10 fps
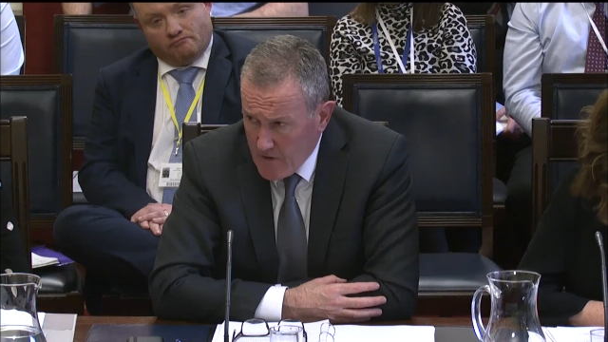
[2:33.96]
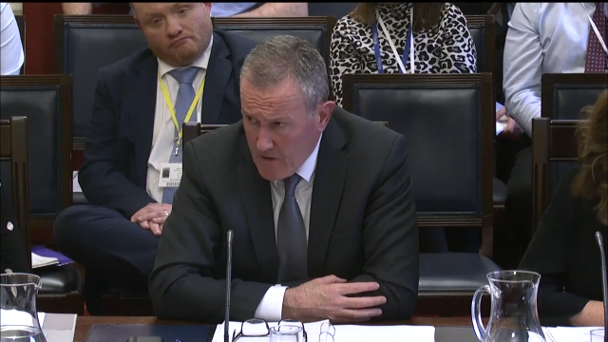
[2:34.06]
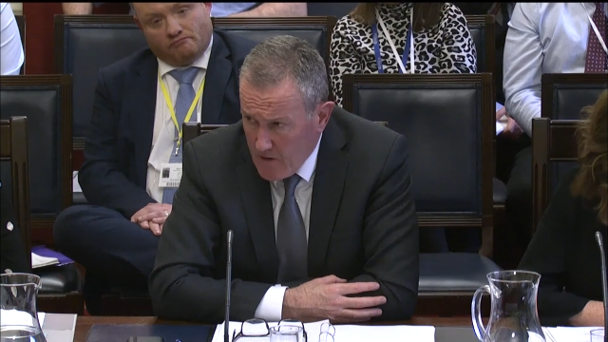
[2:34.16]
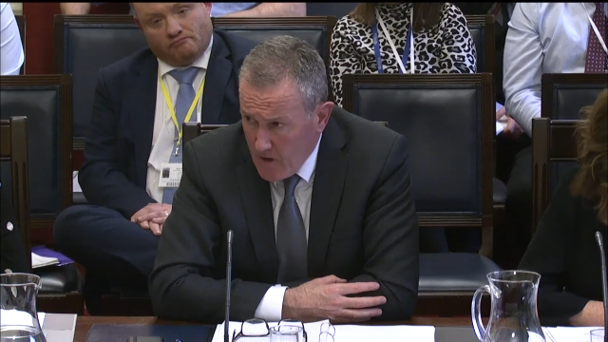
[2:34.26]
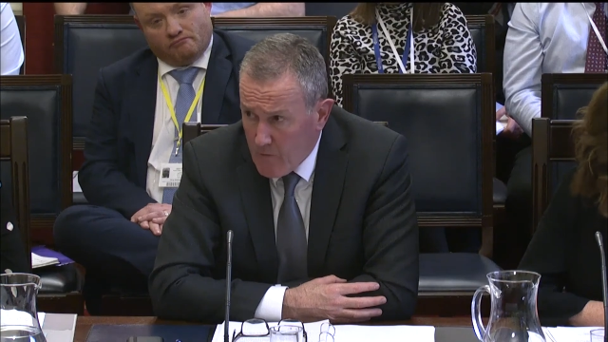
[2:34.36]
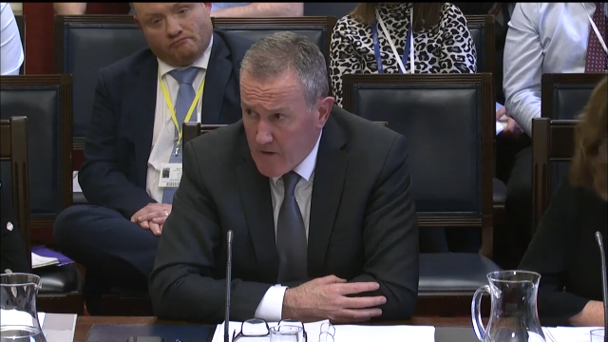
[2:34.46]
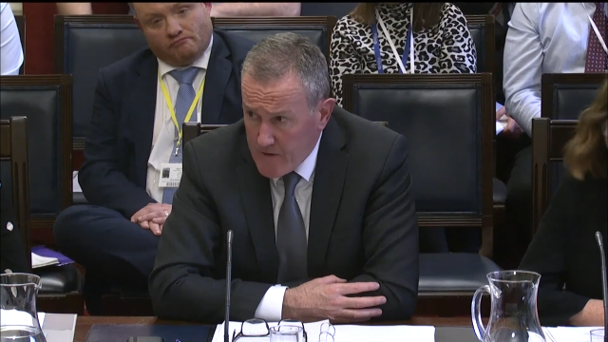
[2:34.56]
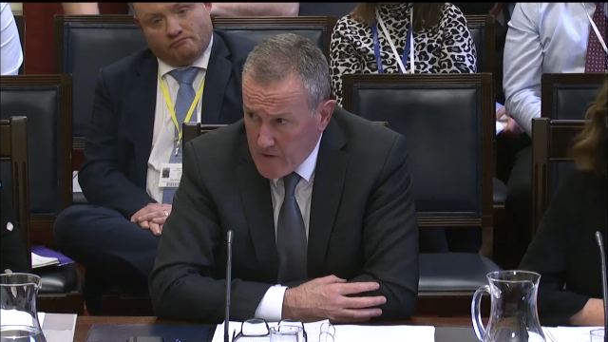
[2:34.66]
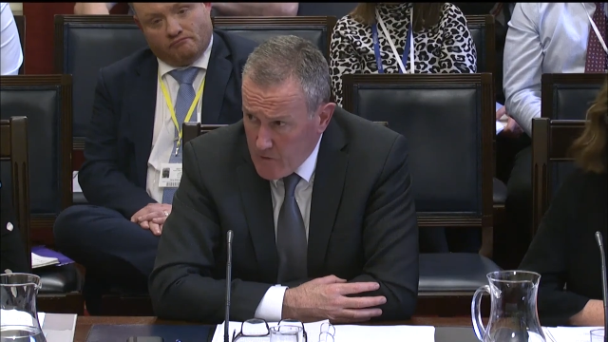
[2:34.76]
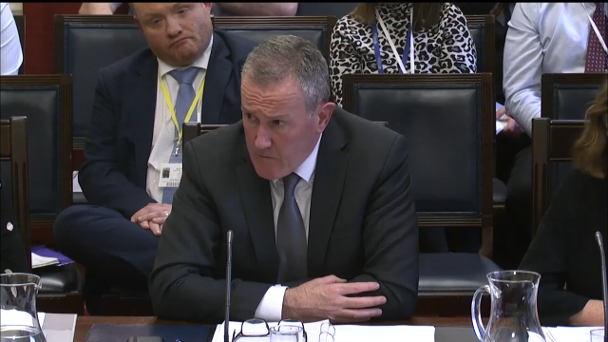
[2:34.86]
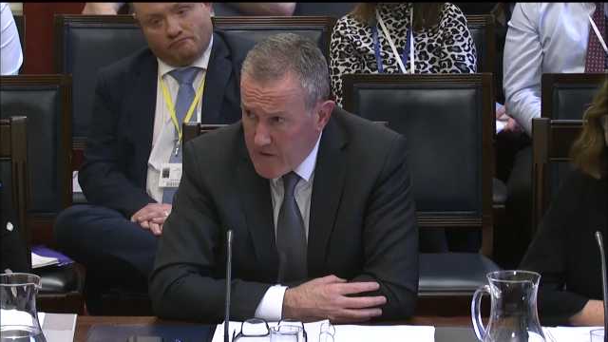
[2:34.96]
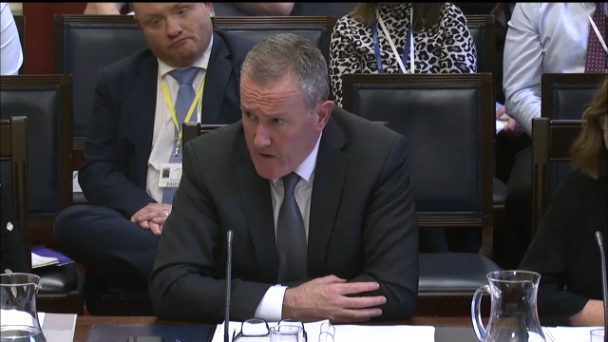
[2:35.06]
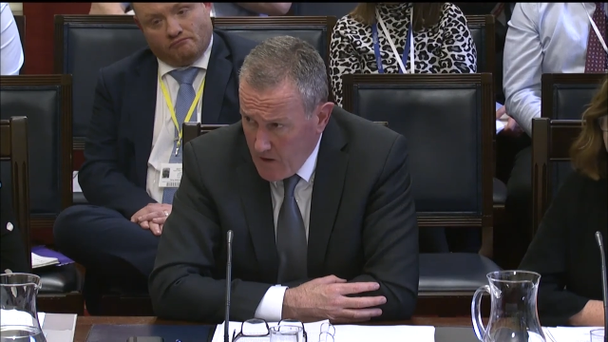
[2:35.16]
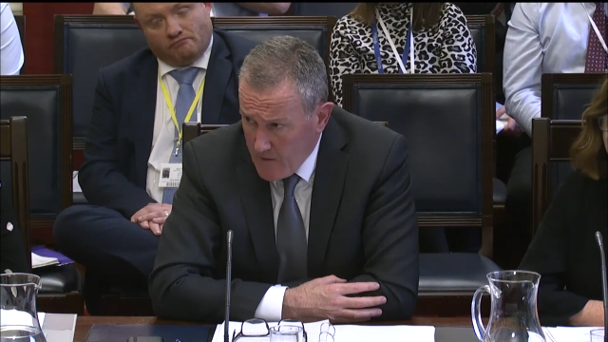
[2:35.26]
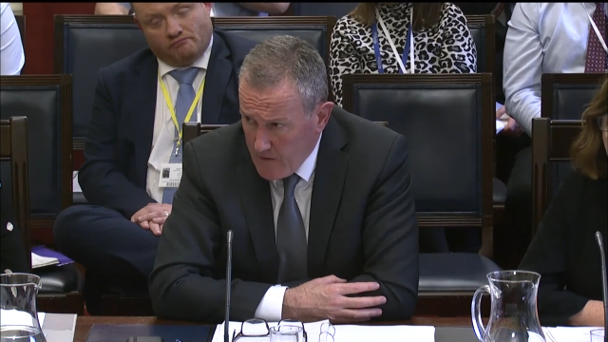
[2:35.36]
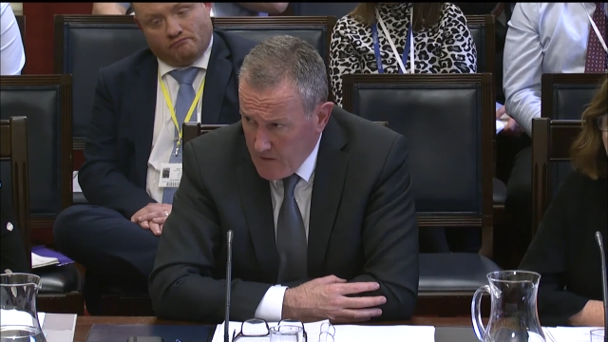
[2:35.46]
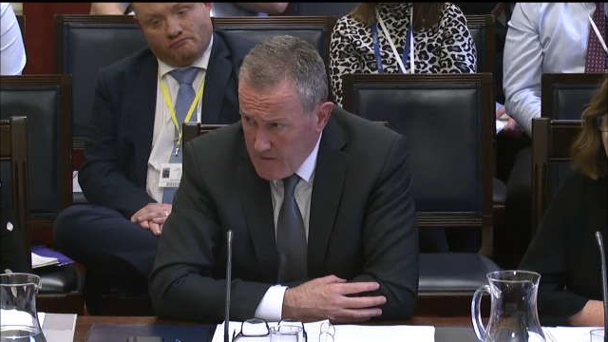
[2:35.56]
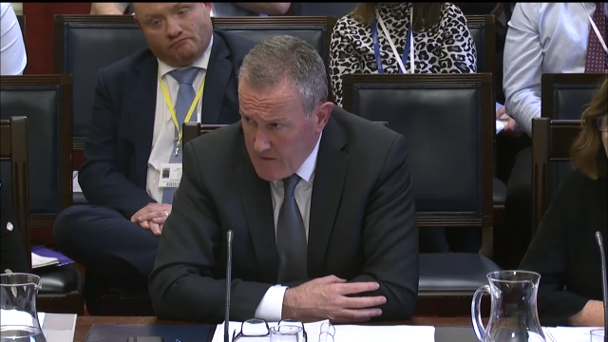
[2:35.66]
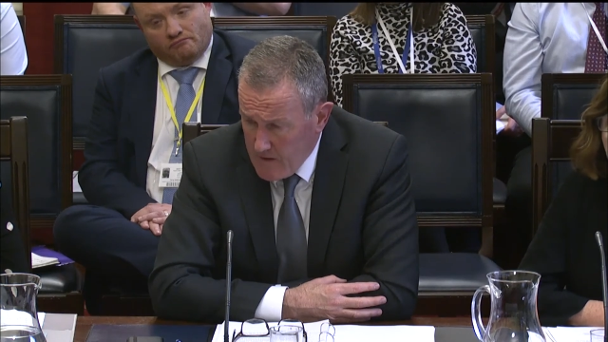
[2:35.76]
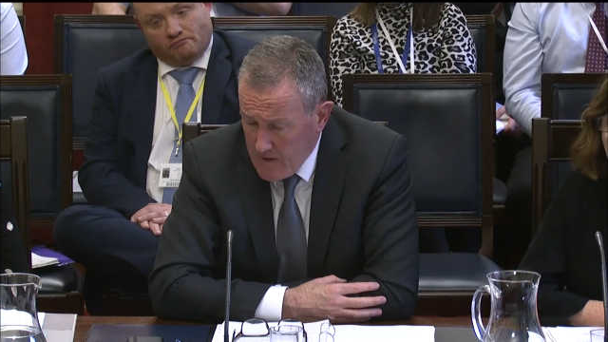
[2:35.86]
Speaker 1: there or what they do when they are there?
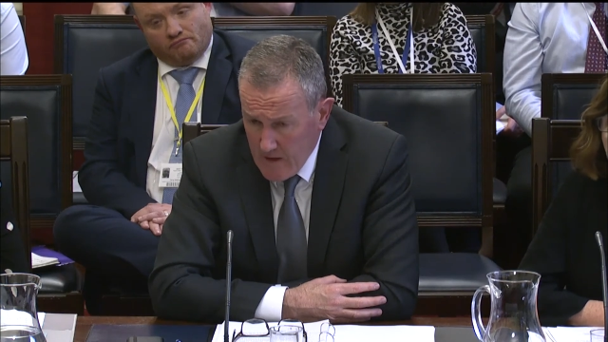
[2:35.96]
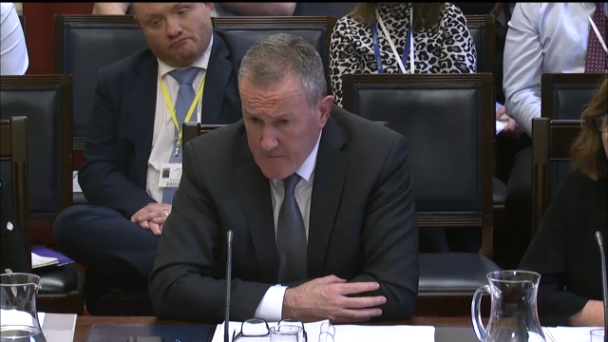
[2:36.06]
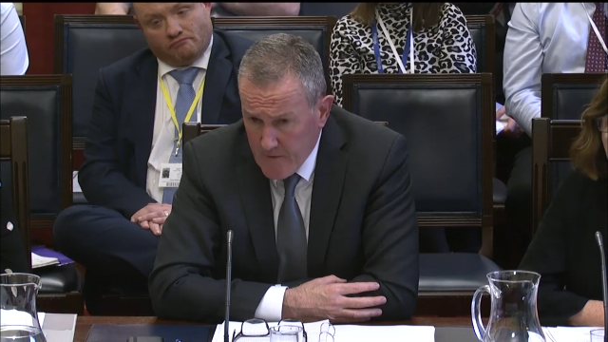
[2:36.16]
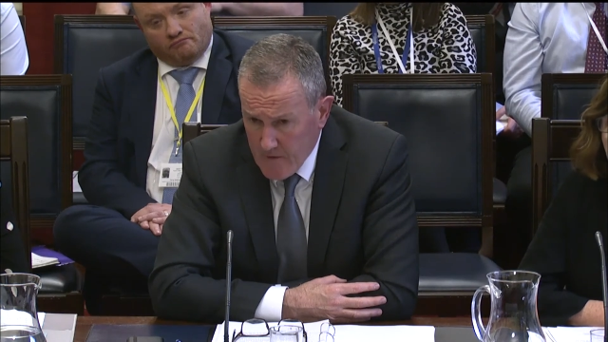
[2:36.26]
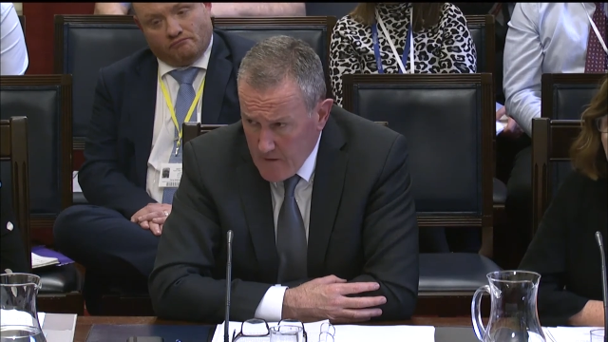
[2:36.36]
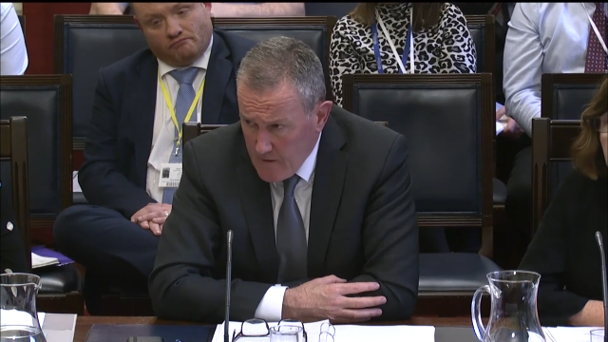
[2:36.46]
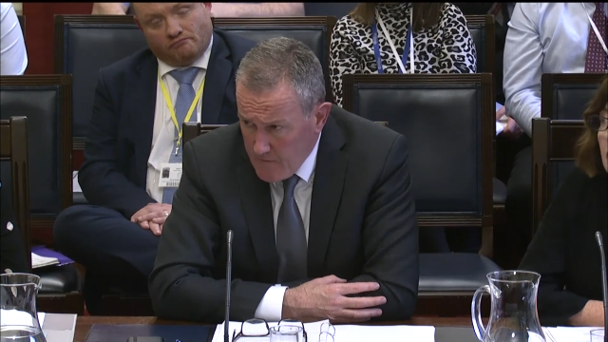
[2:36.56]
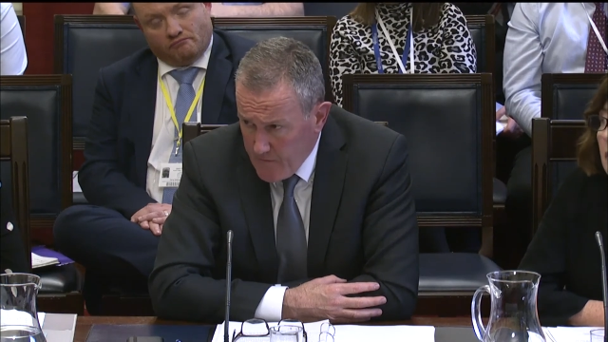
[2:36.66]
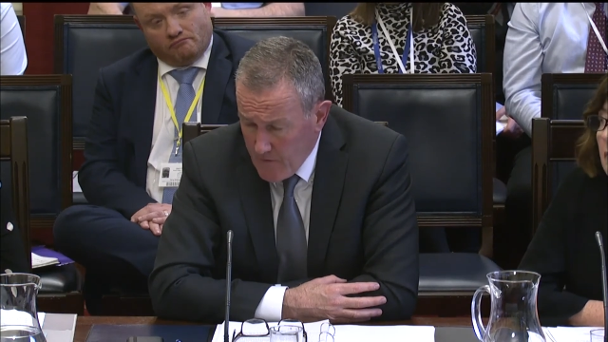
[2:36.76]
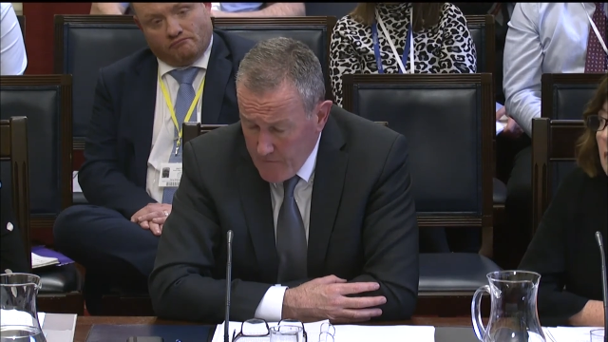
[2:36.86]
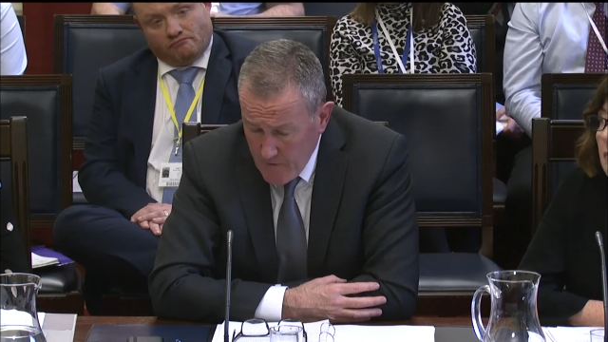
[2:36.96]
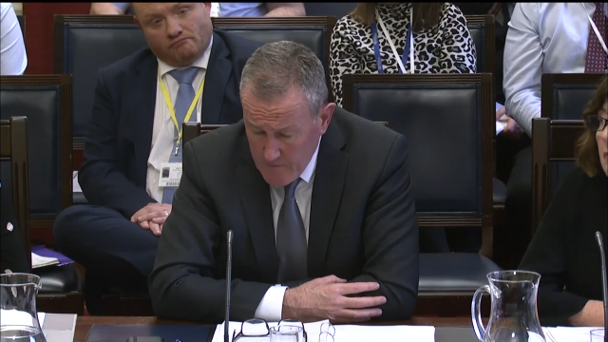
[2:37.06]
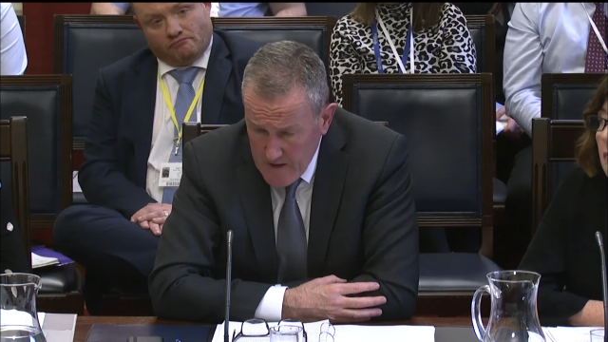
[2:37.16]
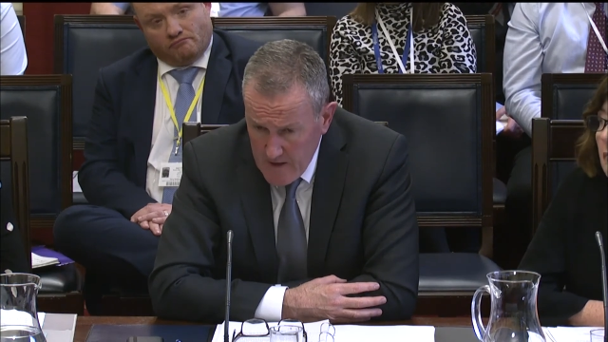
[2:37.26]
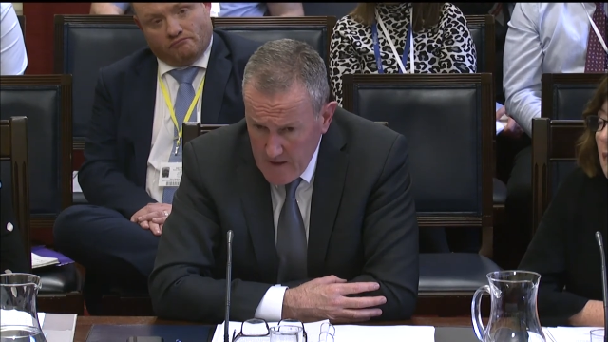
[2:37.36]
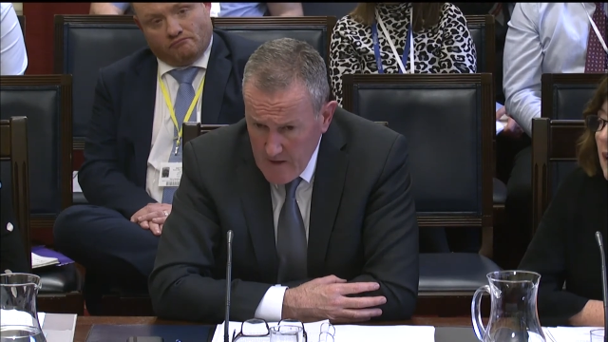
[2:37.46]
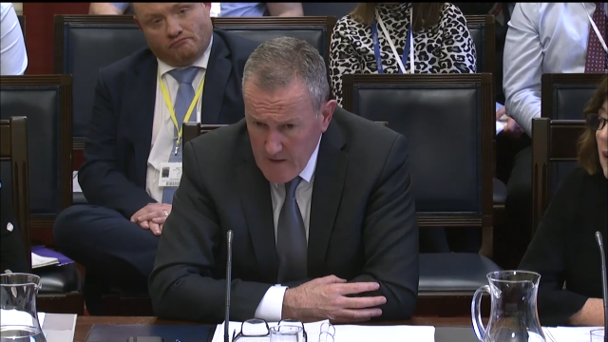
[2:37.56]
And Both? For, for me,